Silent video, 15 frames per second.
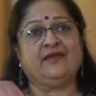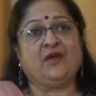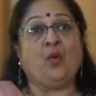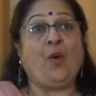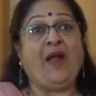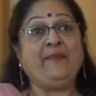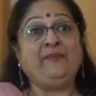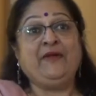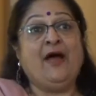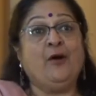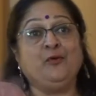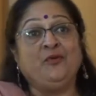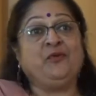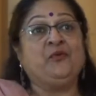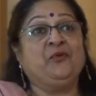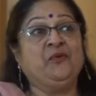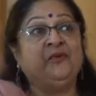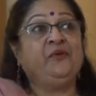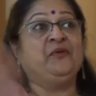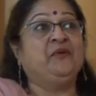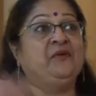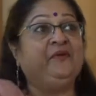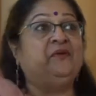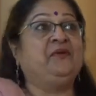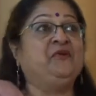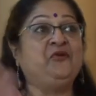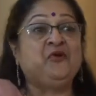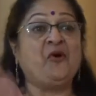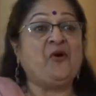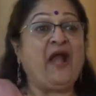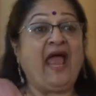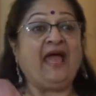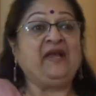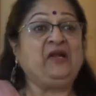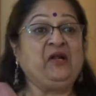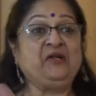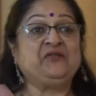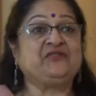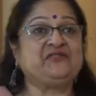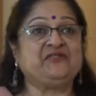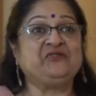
Wipe down door handles,